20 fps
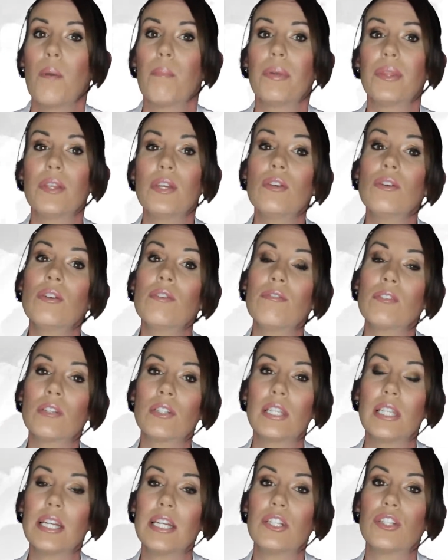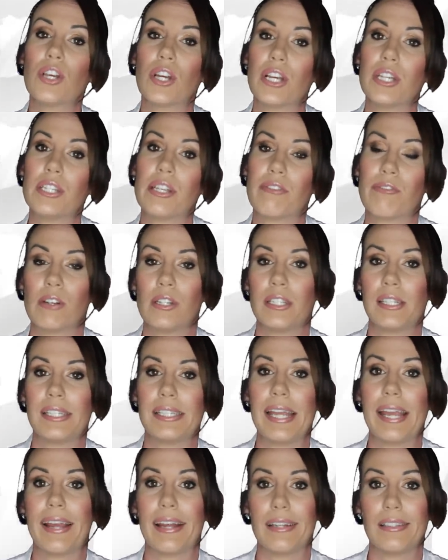but the university took a different
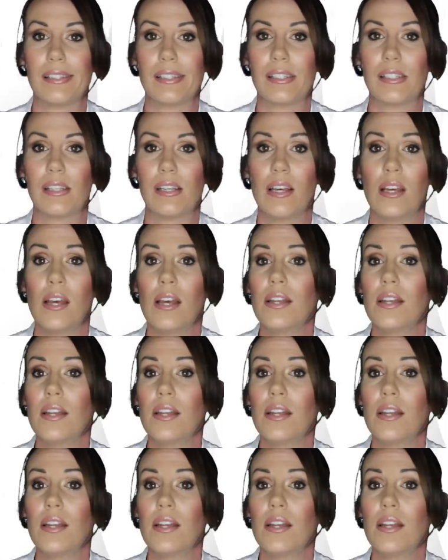stance.